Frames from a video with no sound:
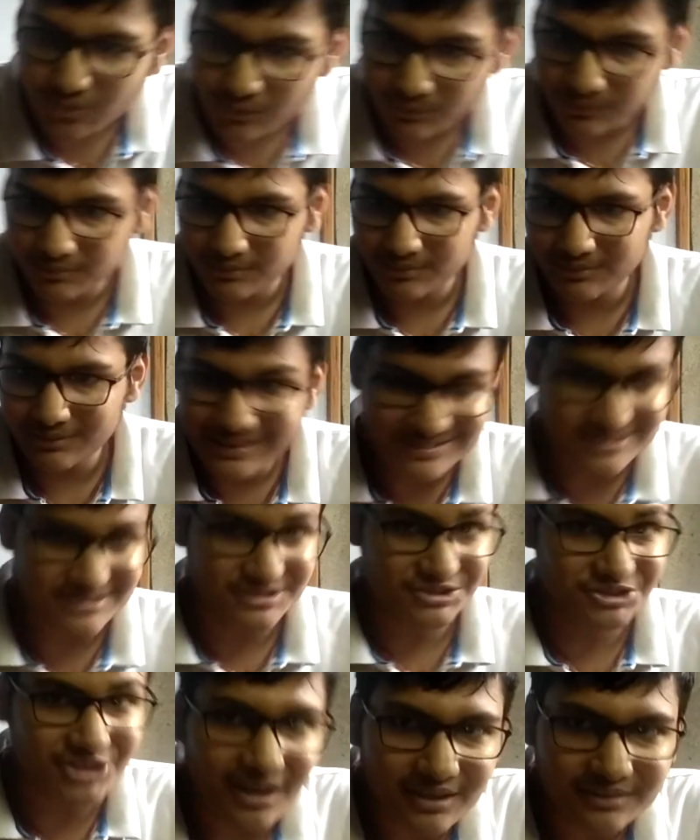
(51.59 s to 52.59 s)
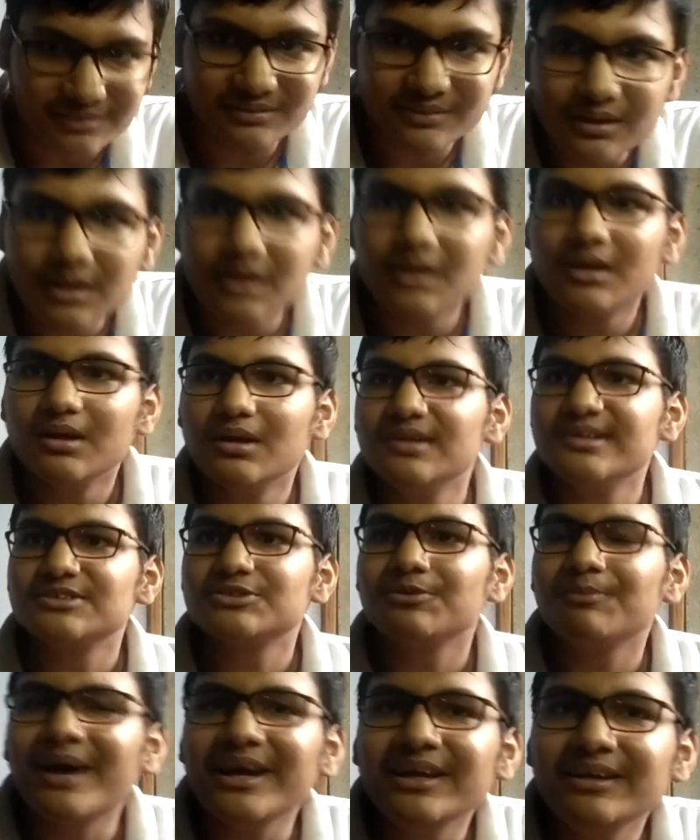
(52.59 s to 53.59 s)
So let's start.
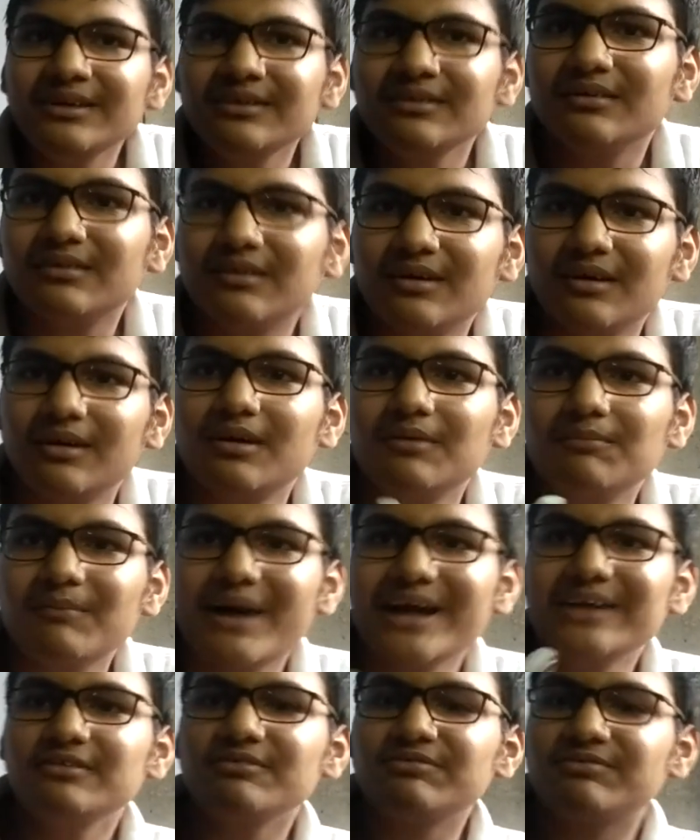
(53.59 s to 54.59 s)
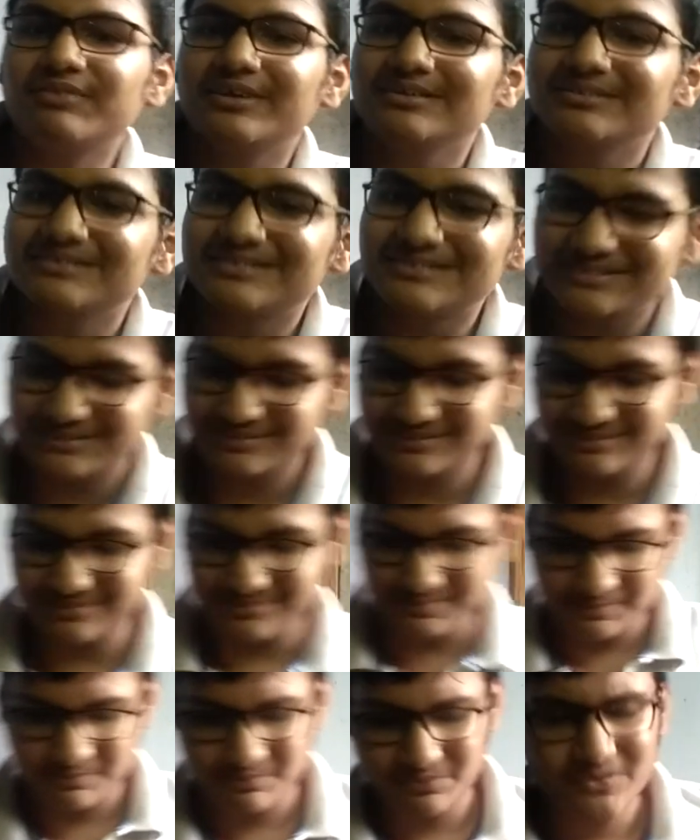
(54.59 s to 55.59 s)
So my dear friends,
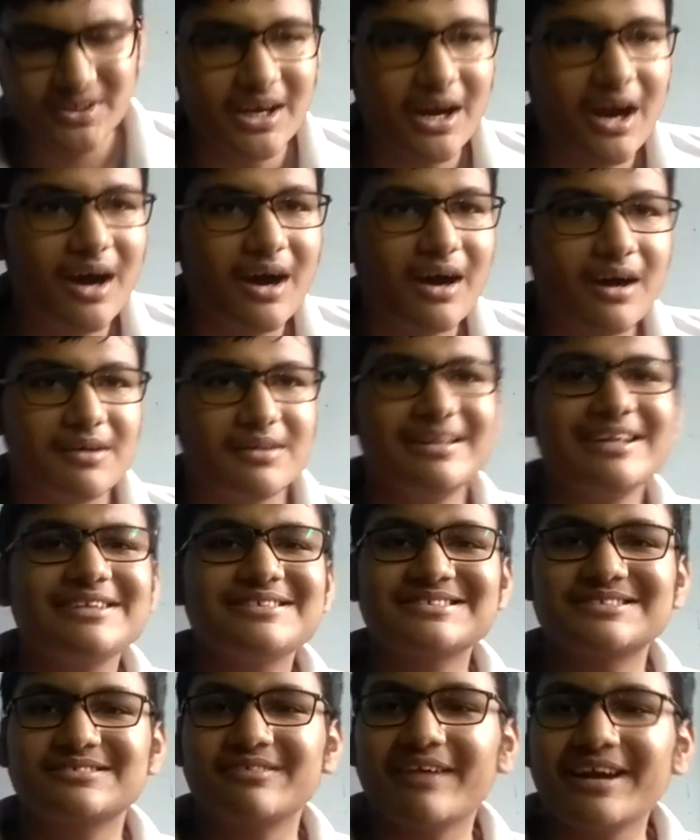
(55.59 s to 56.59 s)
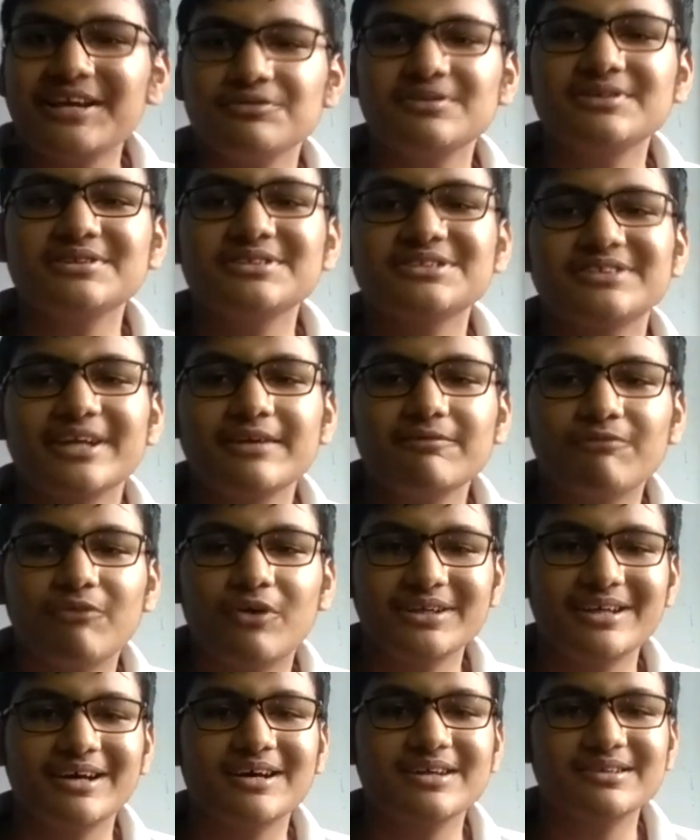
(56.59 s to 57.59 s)
let's try to understand
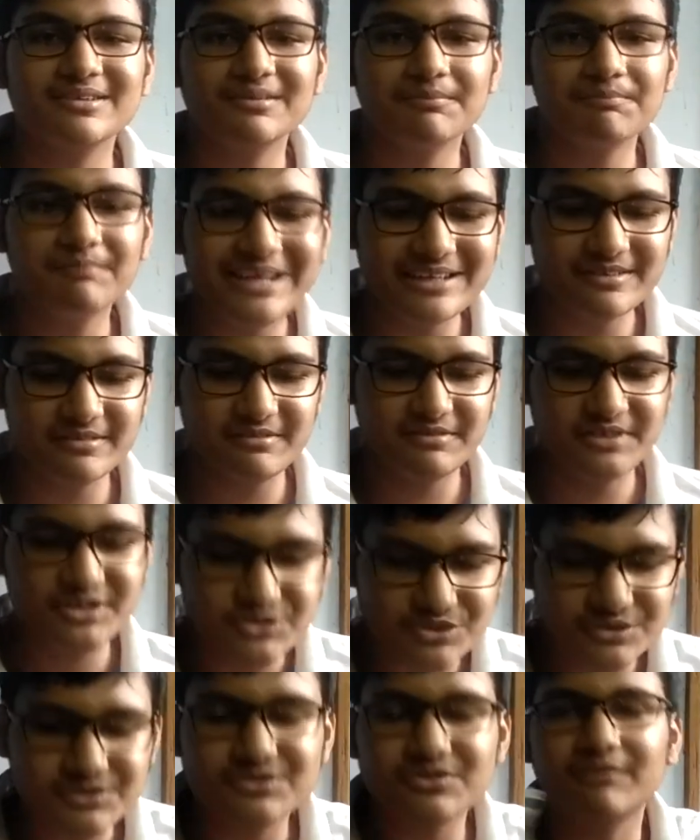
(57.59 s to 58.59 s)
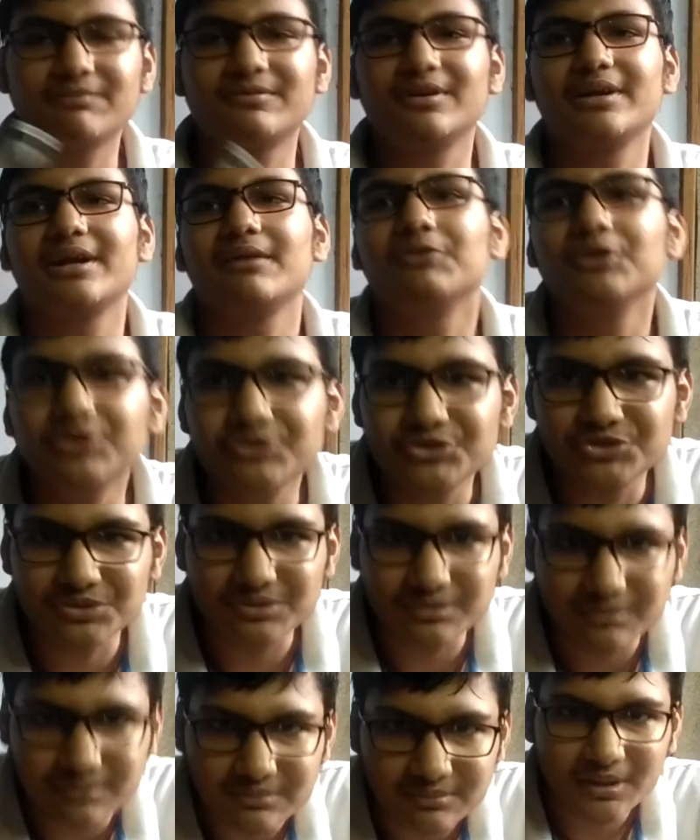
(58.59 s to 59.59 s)
what are the main reasons of the revolution.